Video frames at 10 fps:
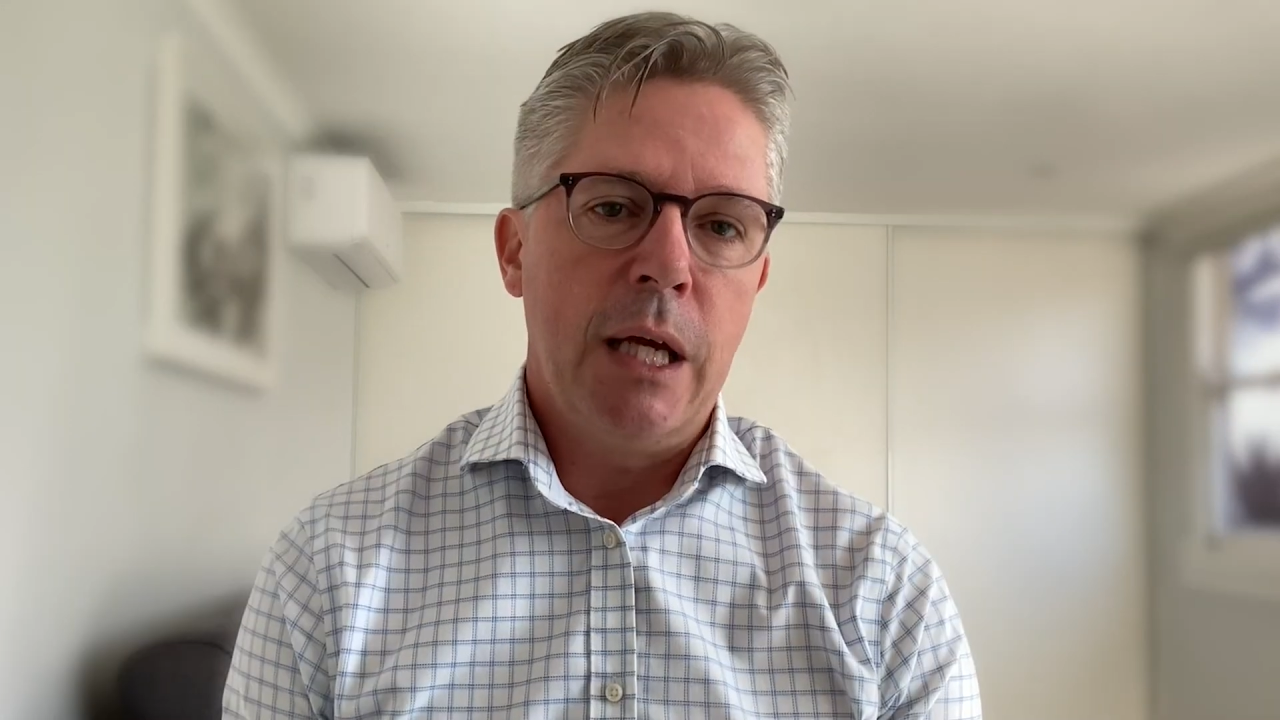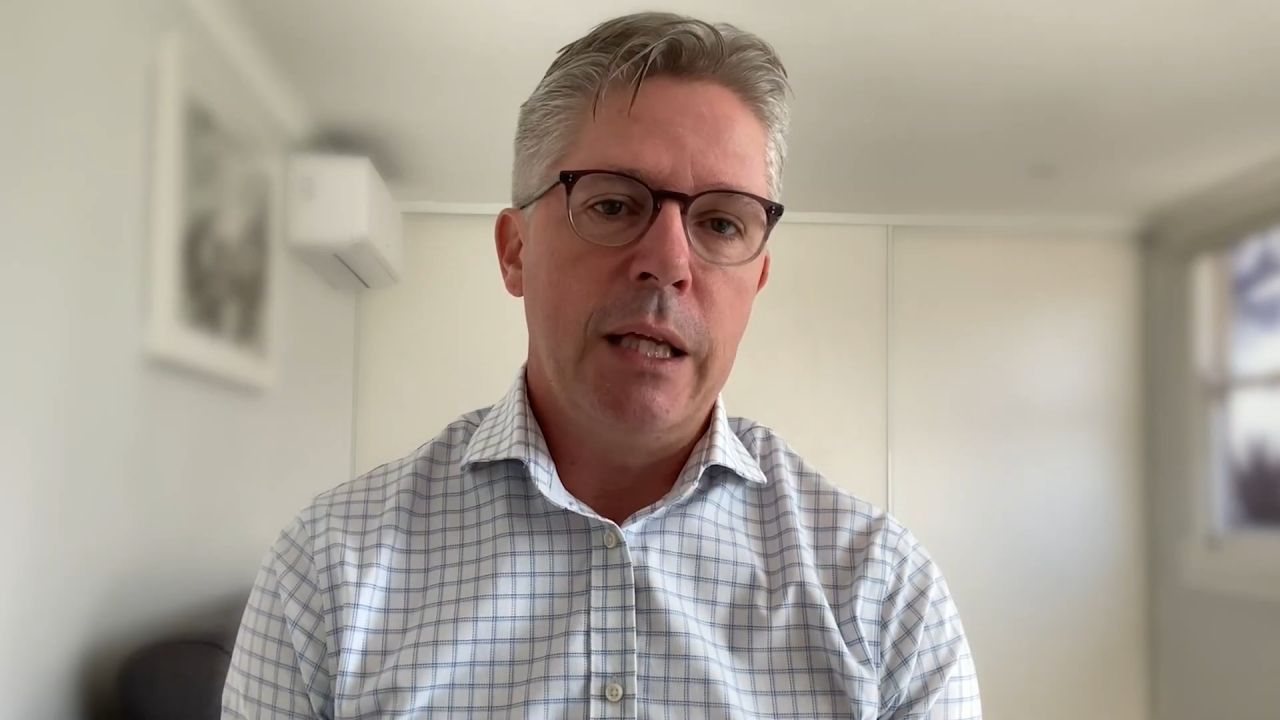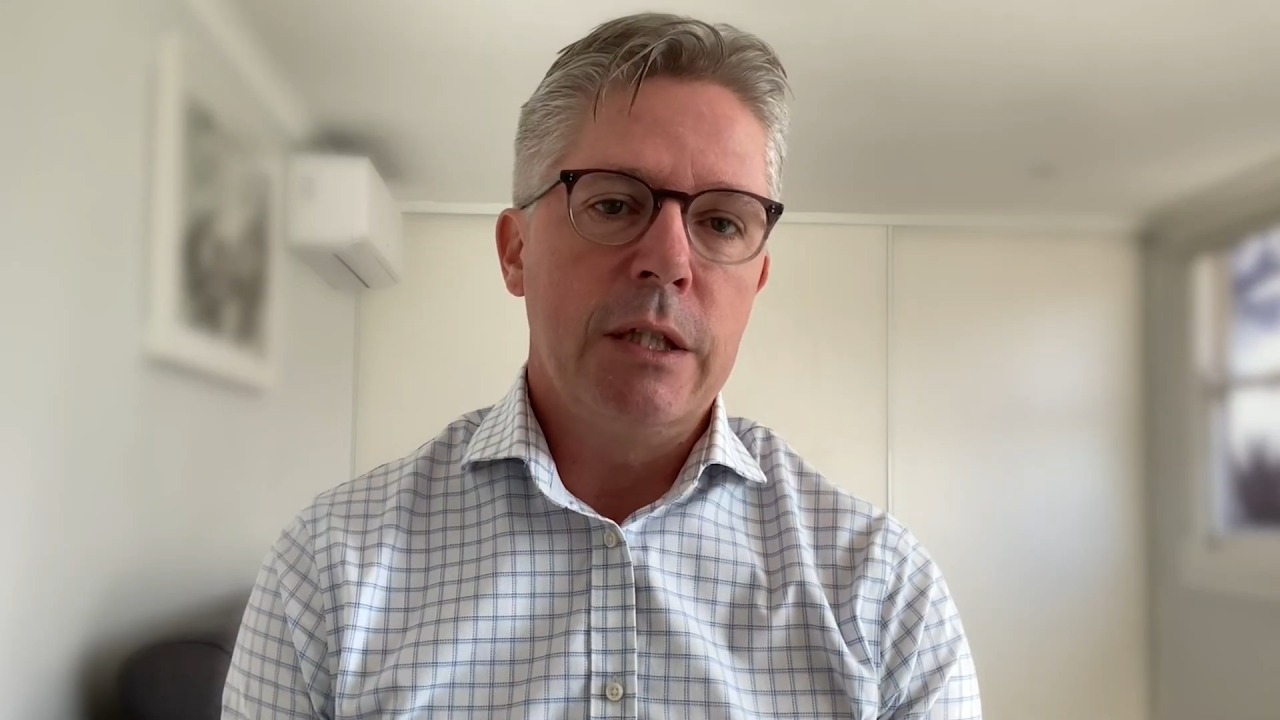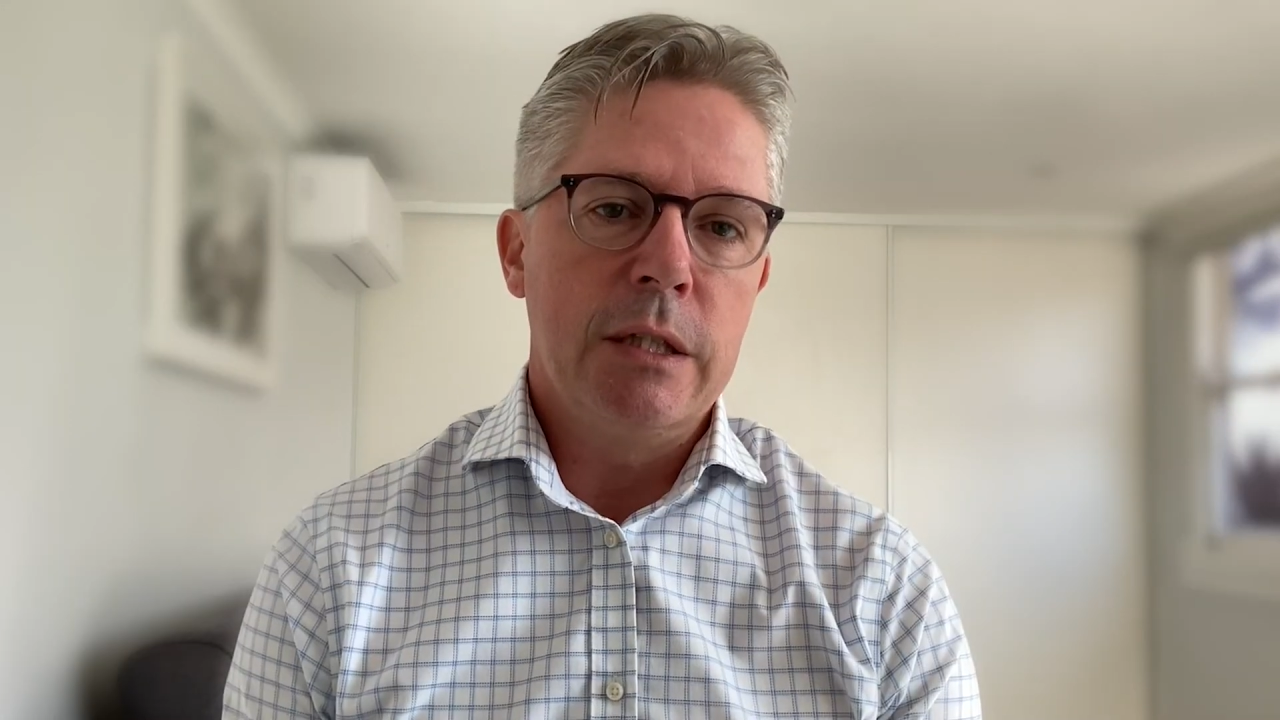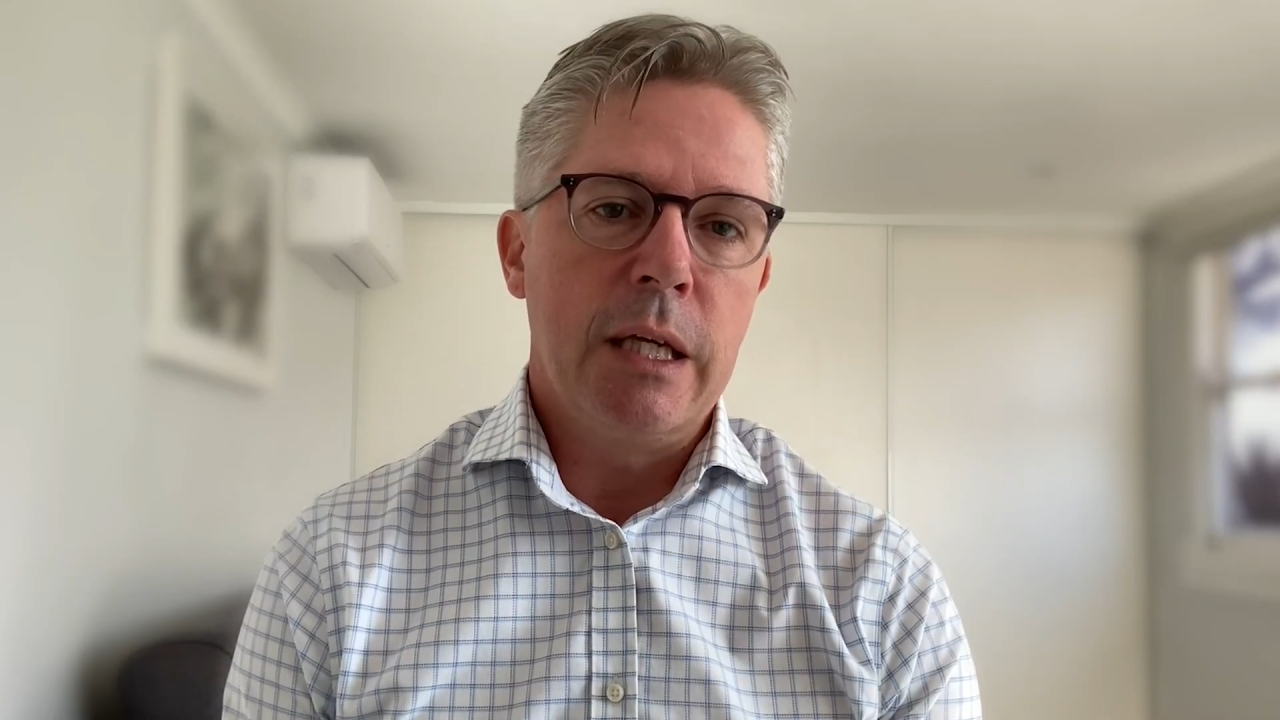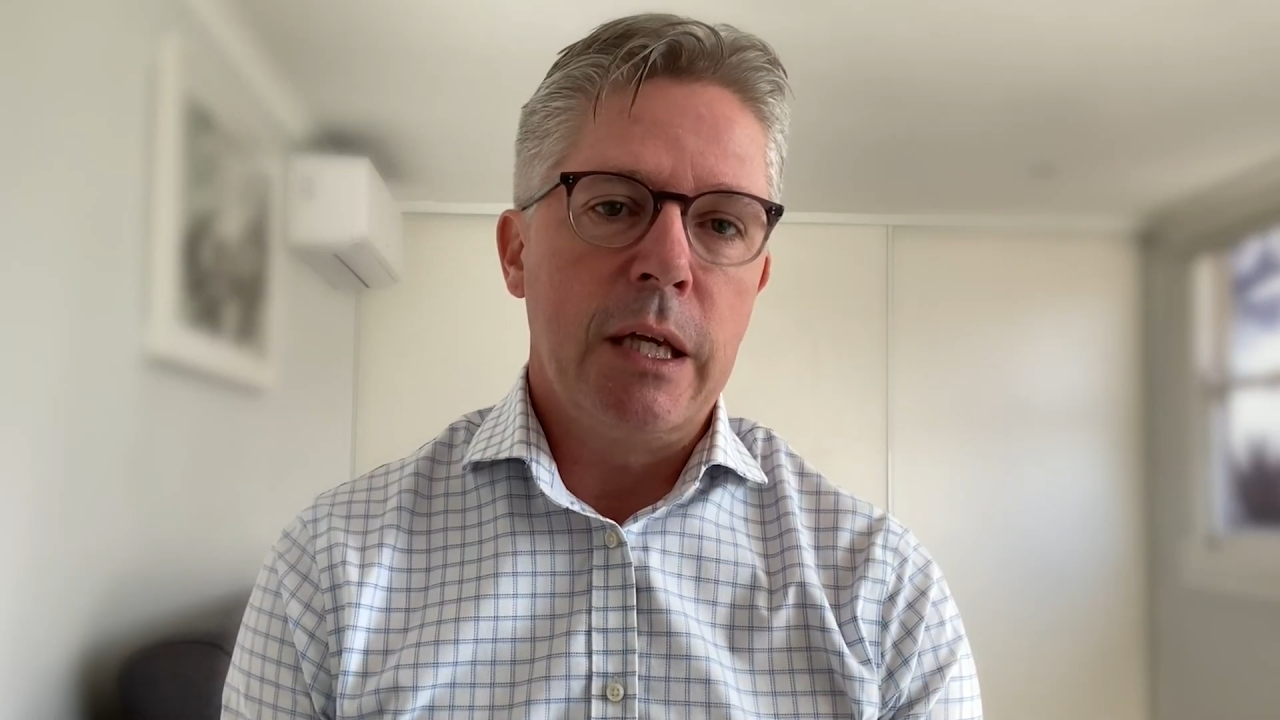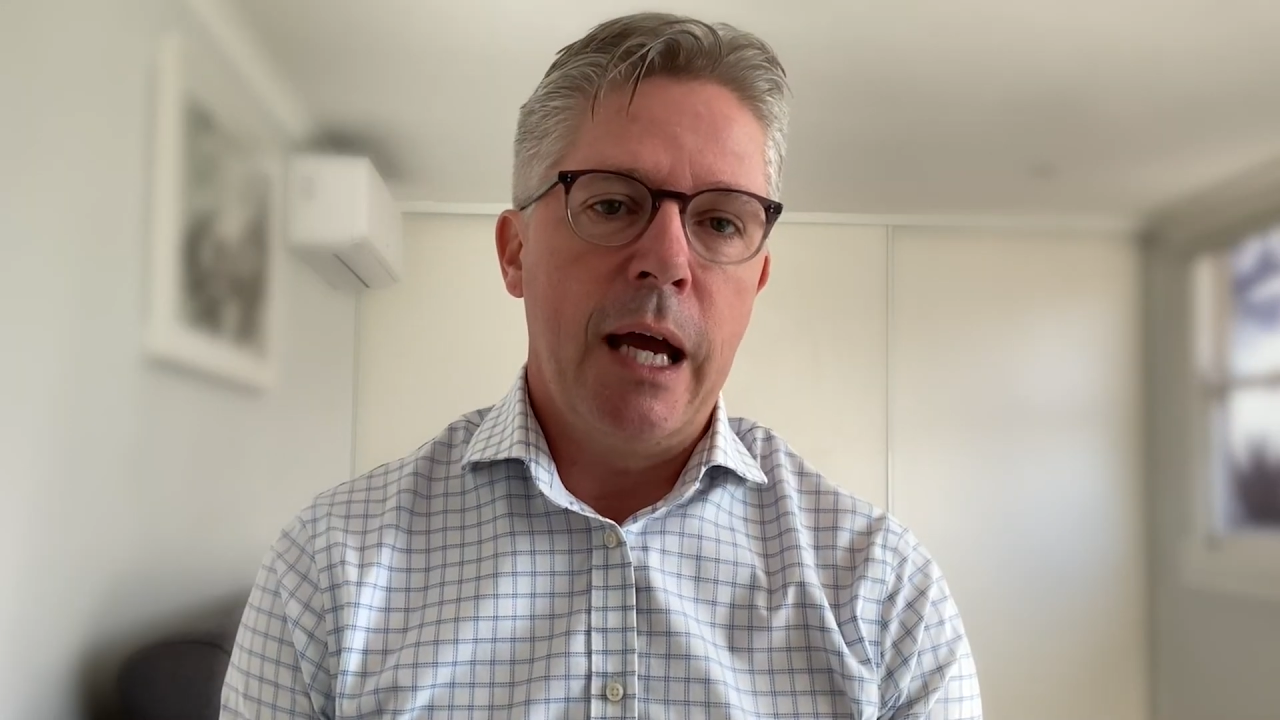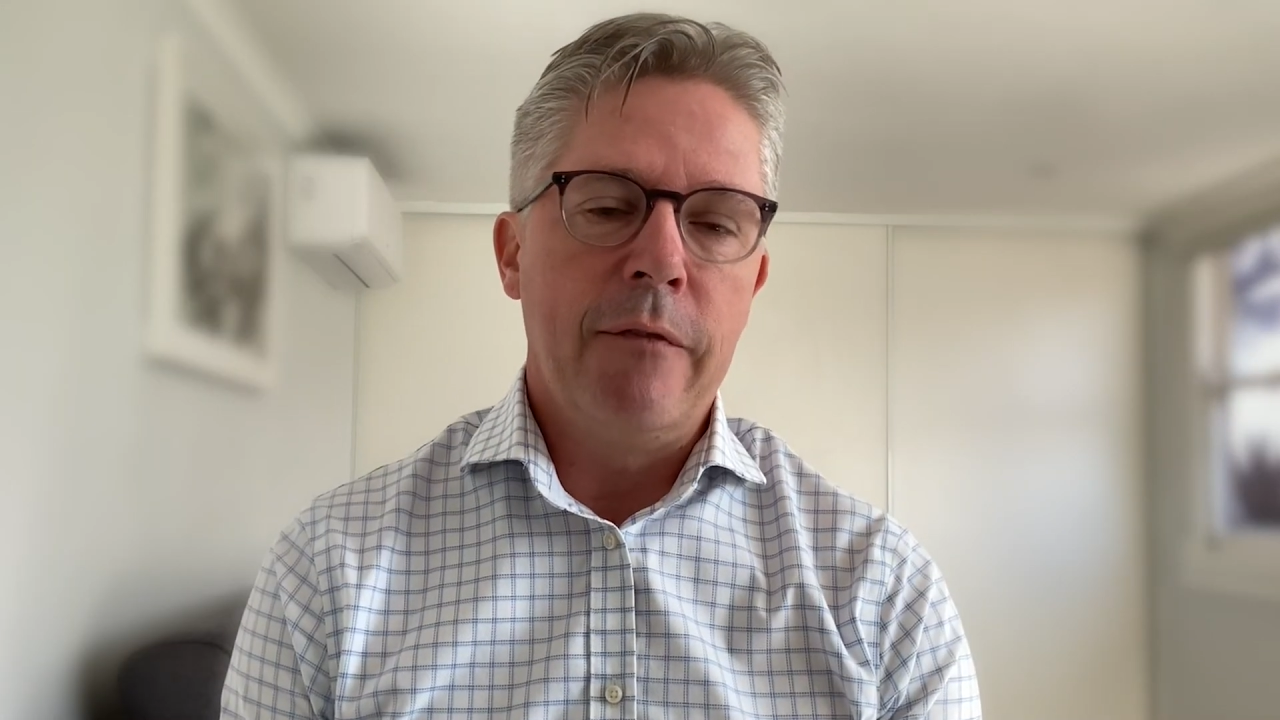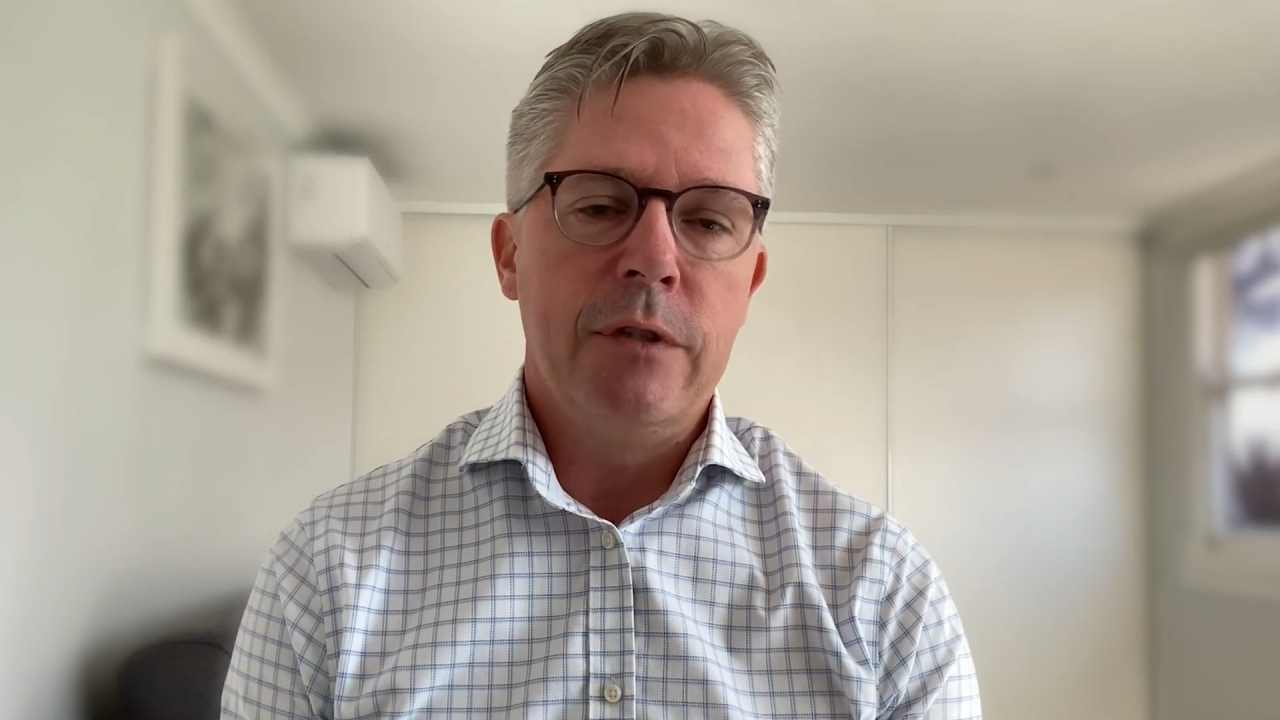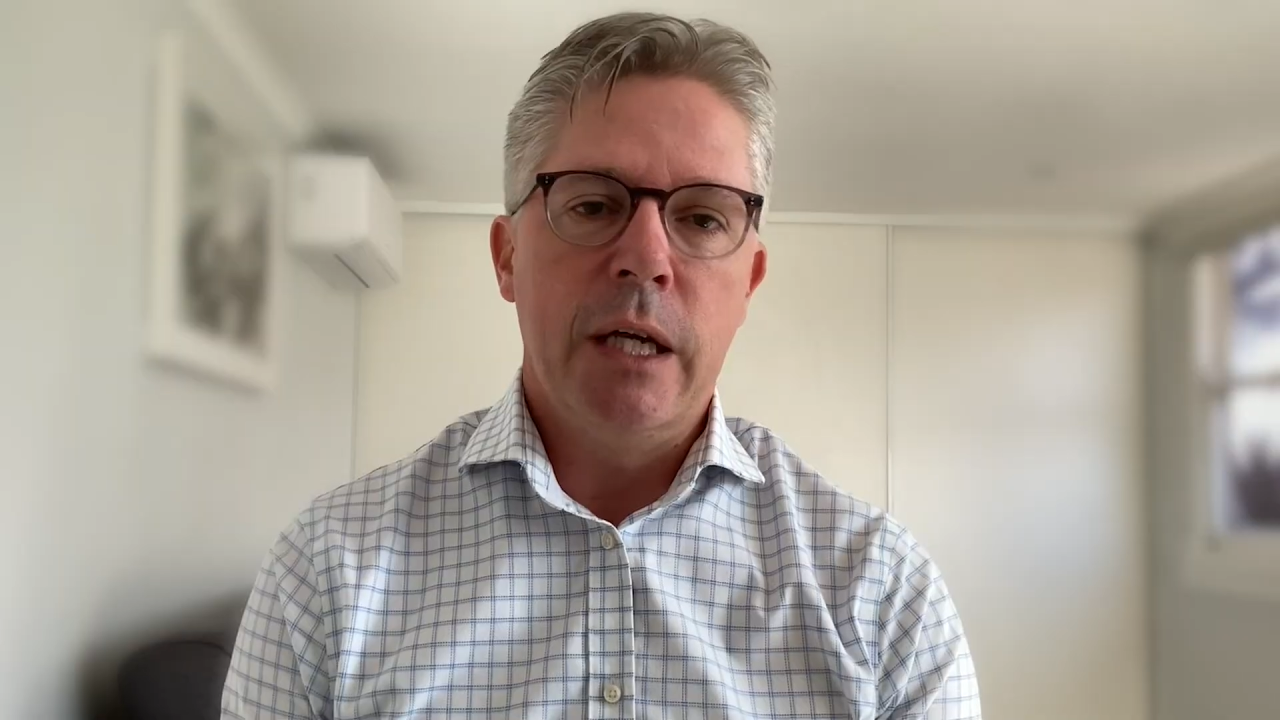challenges that you
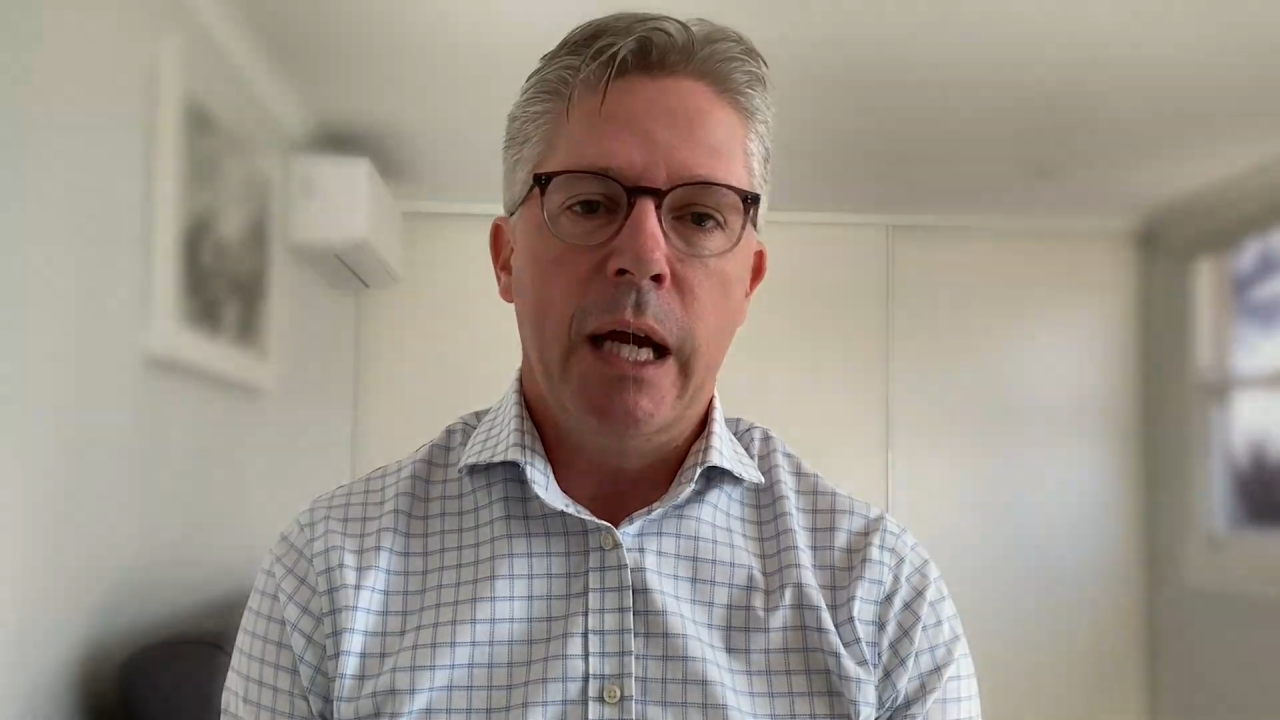have